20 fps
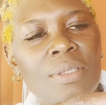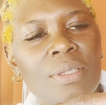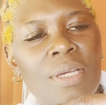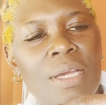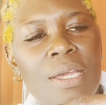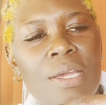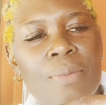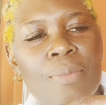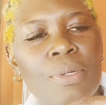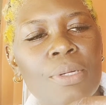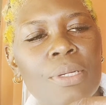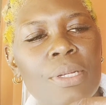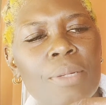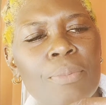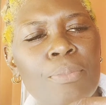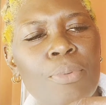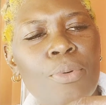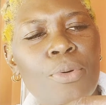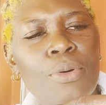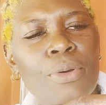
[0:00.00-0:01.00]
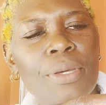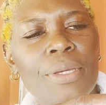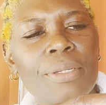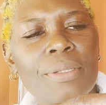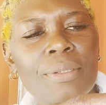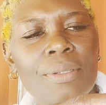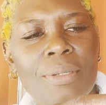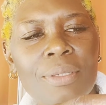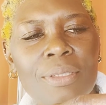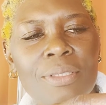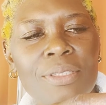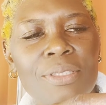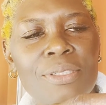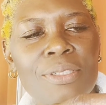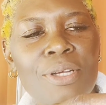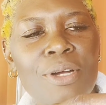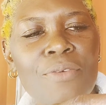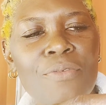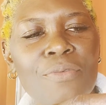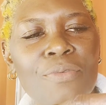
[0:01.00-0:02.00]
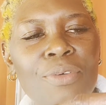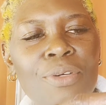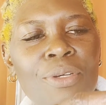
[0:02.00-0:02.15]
And I'm good at pouring stuff.